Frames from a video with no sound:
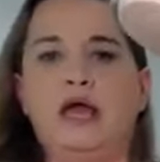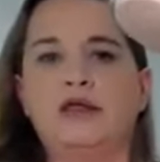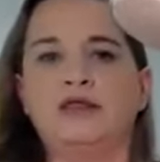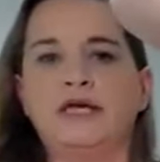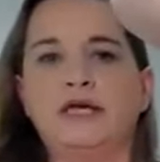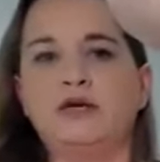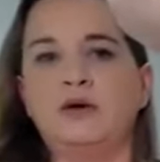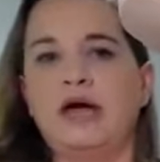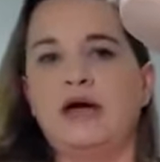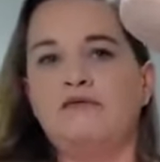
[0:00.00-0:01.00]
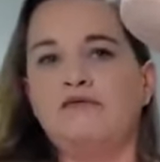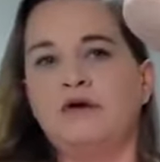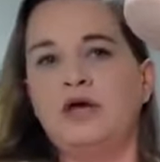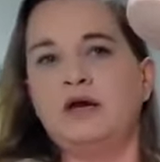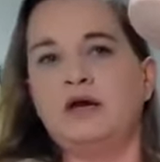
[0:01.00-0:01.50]
Then you have
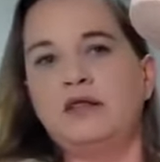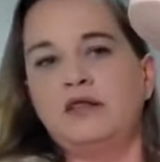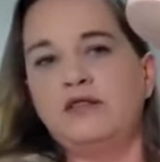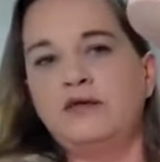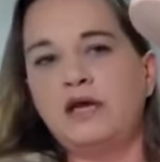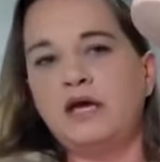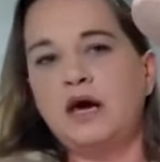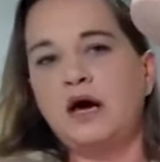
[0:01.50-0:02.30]
the